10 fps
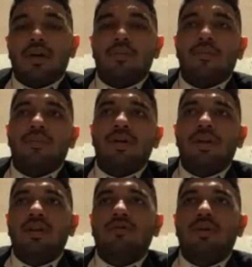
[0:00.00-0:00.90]
a
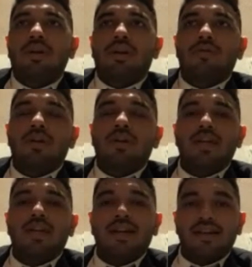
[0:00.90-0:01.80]
person wants to
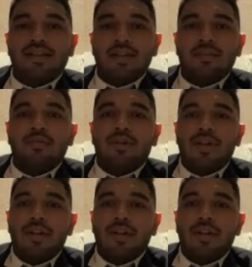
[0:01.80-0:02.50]
take an adjournment for